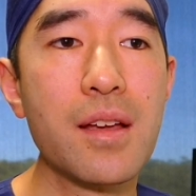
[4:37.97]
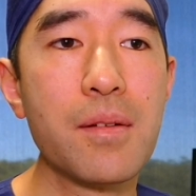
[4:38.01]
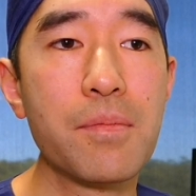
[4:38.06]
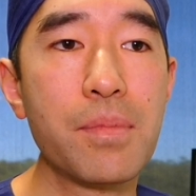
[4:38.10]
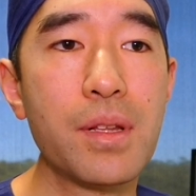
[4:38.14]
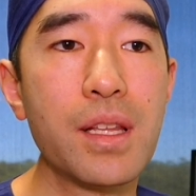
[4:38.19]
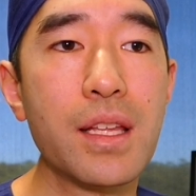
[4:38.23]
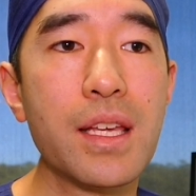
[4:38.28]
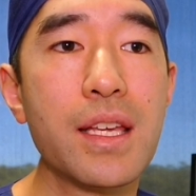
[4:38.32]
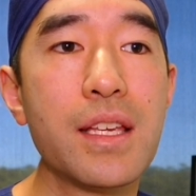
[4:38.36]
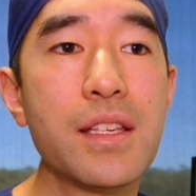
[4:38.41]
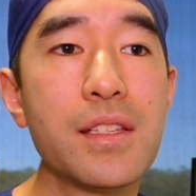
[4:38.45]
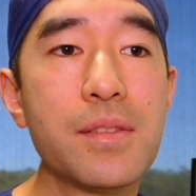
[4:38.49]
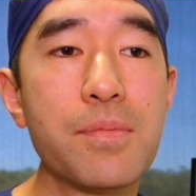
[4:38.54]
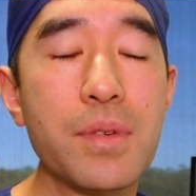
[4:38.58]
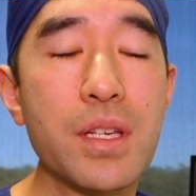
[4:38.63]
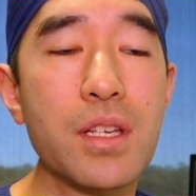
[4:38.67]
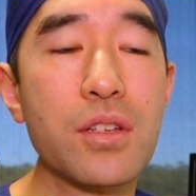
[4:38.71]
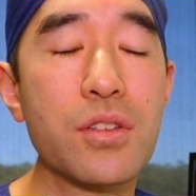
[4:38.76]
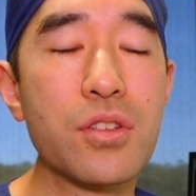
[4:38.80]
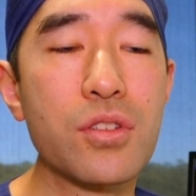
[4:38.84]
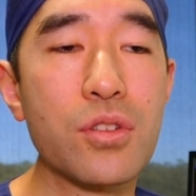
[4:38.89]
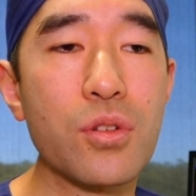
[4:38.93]
please
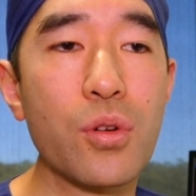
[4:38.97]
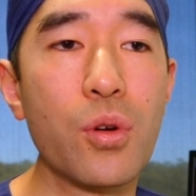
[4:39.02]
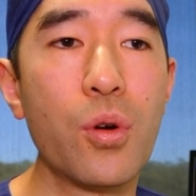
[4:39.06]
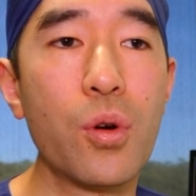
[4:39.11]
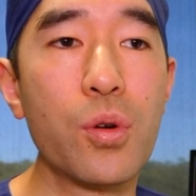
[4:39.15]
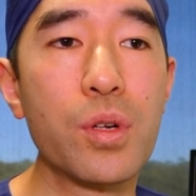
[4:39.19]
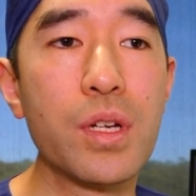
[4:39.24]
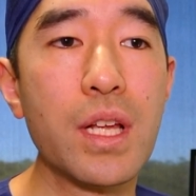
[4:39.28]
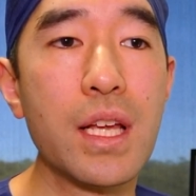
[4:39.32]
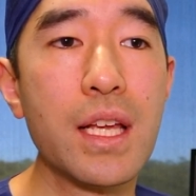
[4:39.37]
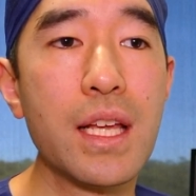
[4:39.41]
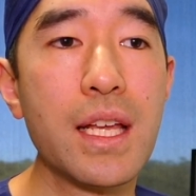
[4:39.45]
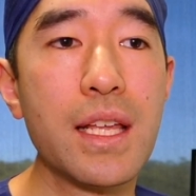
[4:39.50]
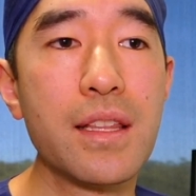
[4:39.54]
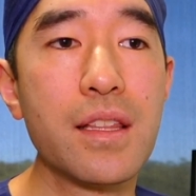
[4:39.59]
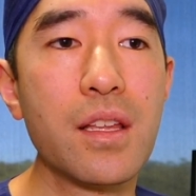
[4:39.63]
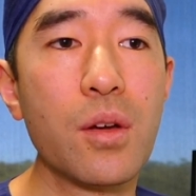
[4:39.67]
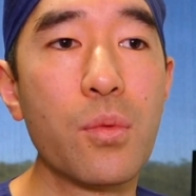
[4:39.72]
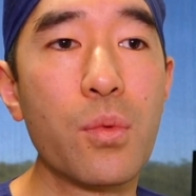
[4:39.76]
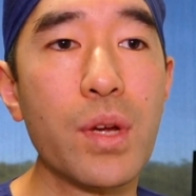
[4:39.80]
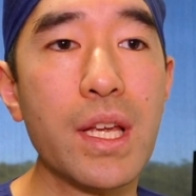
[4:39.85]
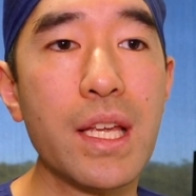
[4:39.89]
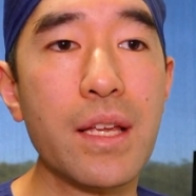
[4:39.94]
be assured
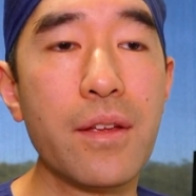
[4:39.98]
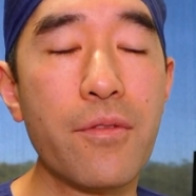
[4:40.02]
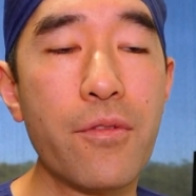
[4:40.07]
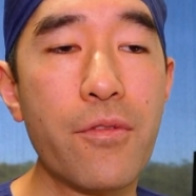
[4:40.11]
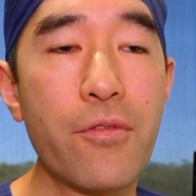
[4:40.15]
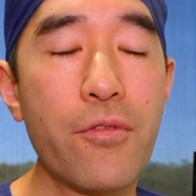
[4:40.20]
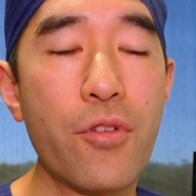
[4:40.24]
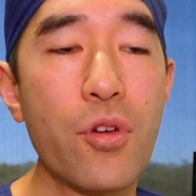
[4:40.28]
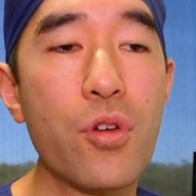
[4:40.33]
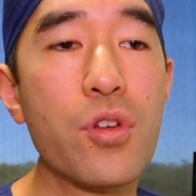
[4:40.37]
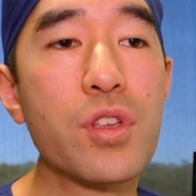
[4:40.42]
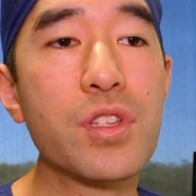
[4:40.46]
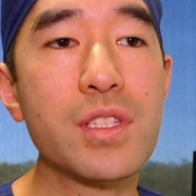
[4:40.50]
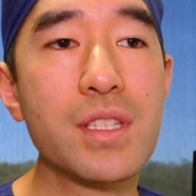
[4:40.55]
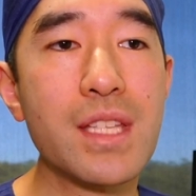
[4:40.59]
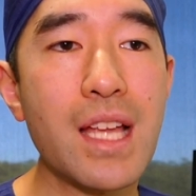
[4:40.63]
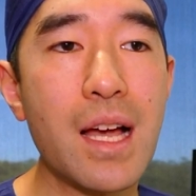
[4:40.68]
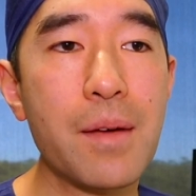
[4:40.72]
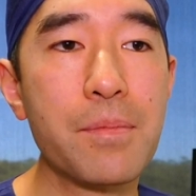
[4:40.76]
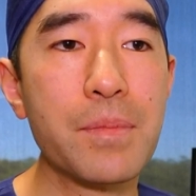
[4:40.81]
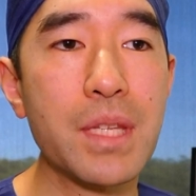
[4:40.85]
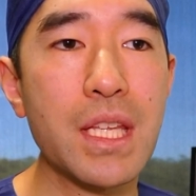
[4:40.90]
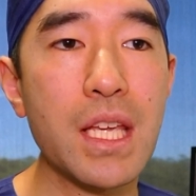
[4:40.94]
that we first
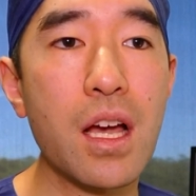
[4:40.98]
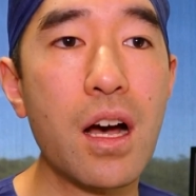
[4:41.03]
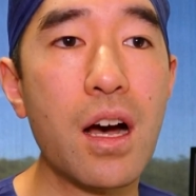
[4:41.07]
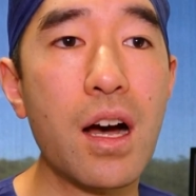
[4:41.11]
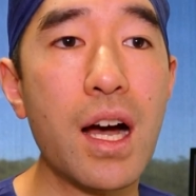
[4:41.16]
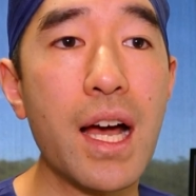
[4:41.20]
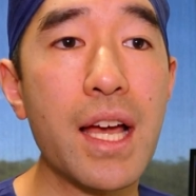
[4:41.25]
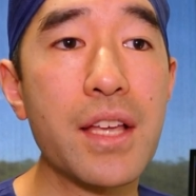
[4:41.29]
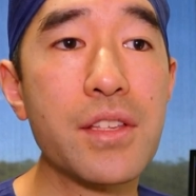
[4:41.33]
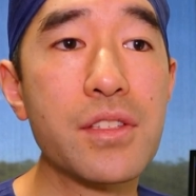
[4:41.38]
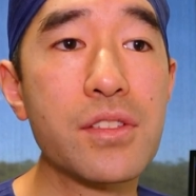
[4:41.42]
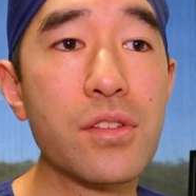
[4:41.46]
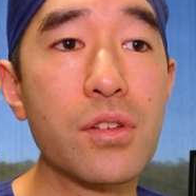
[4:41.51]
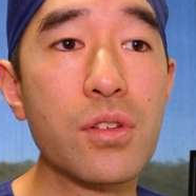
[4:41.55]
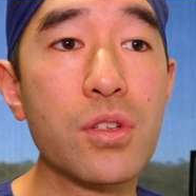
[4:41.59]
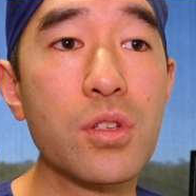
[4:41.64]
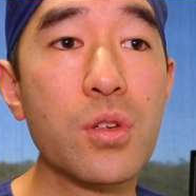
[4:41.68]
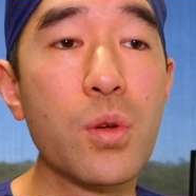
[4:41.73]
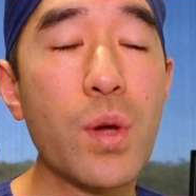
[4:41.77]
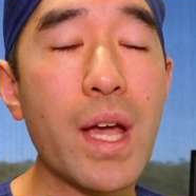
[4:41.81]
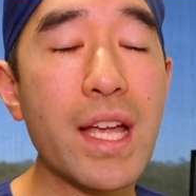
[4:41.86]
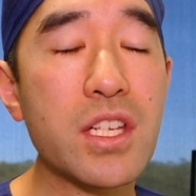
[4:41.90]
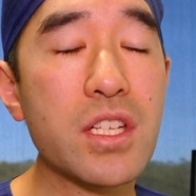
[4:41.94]
numb the eye so
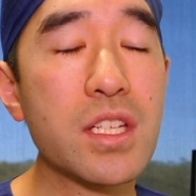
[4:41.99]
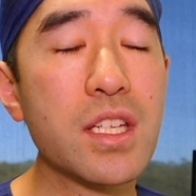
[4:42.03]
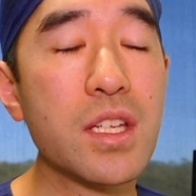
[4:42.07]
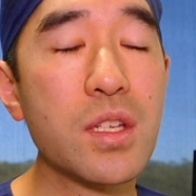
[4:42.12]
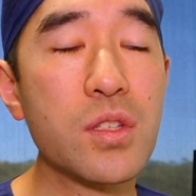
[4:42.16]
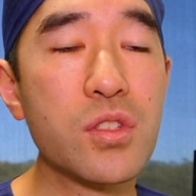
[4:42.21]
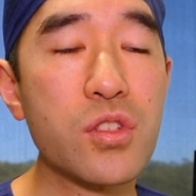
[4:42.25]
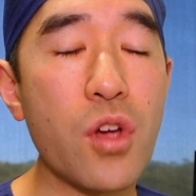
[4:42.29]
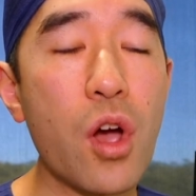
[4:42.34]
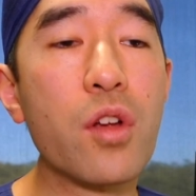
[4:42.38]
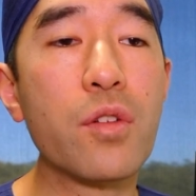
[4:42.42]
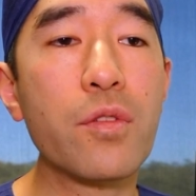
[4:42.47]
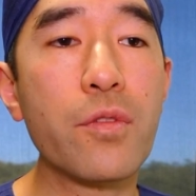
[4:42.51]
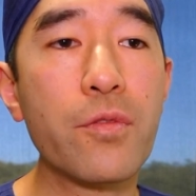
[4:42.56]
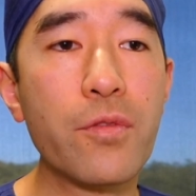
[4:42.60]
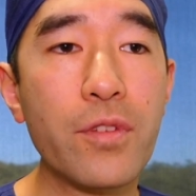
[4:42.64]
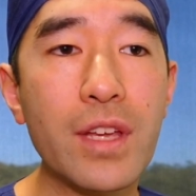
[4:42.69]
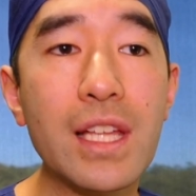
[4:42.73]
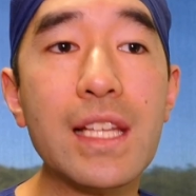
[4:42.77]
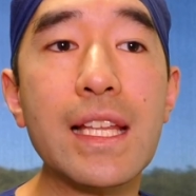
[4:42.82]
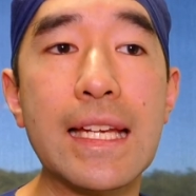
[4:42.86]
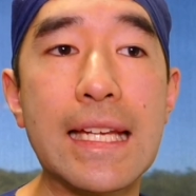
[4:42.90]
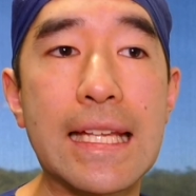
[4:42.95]
you actually don't
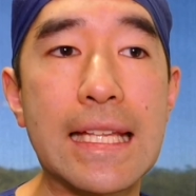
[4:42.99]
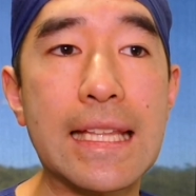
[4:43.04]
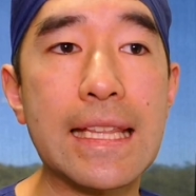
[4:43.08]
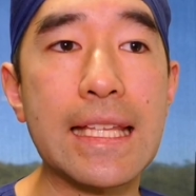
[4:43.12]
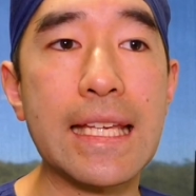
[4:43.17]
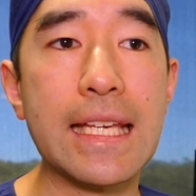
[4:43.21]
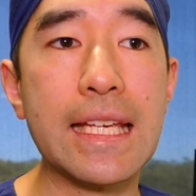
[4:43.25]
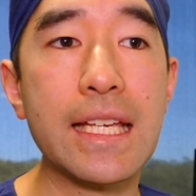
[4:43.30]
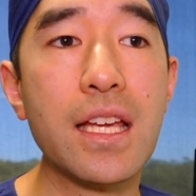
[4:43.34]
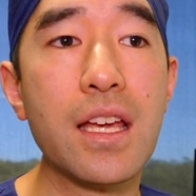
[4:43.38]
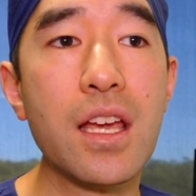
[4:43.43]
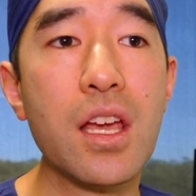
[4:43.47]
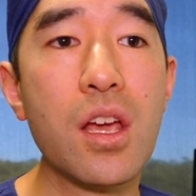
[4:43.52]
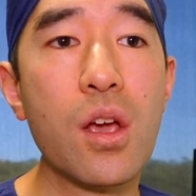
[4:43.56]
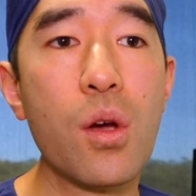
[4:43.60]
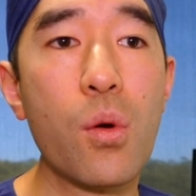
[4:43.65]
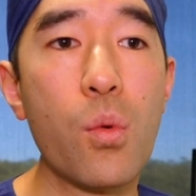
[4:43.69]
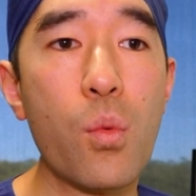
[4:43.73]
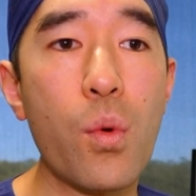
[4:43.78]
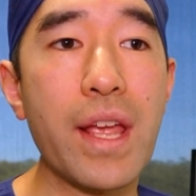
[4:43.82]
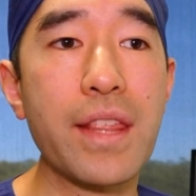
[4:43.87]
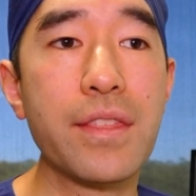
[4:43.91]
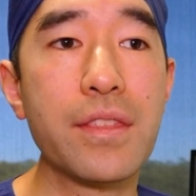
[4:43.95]
feel anything
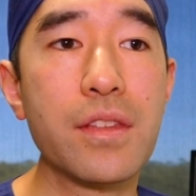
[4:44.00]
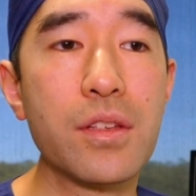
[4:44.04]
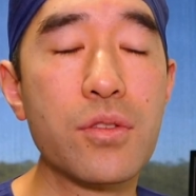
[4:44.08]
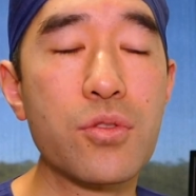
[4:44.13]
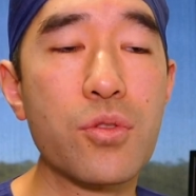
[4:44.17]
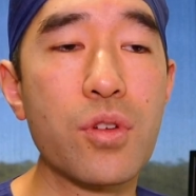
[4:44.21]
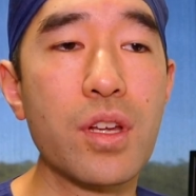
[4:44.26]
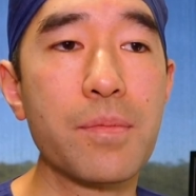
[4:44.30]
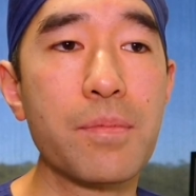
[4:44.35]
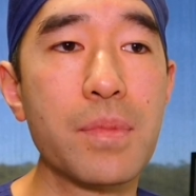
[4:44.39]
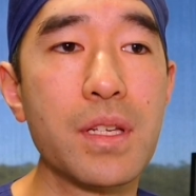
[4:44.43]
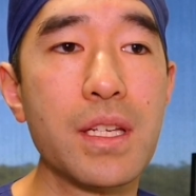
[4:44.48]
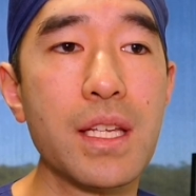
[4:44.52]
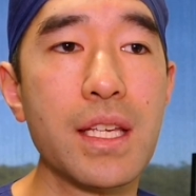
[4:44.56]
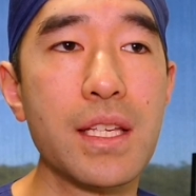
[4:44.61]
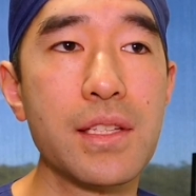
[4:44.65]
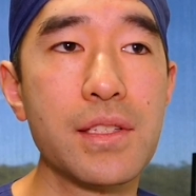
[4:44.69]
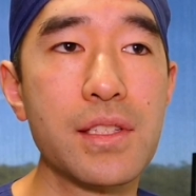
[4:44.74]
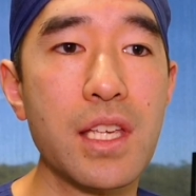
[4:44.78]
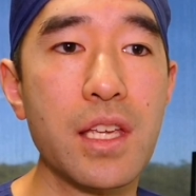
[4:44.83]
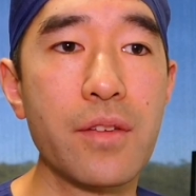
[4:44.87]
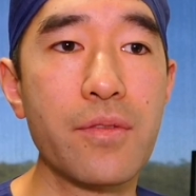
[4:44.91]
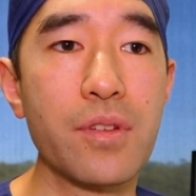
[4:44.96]
when the treatment
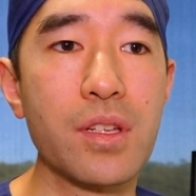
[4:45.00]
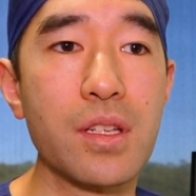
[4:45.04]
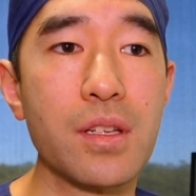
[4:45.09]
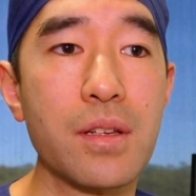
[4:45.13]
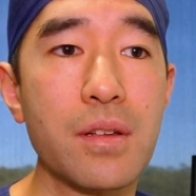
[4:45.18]
is given.